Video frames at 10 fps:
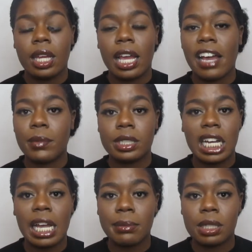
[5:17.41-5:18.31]
have more
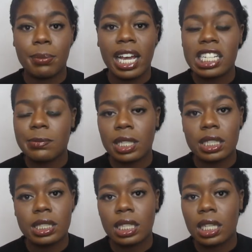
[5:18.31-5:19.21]
time to pass
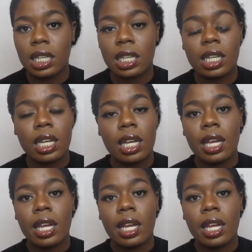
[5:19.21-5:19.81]
PT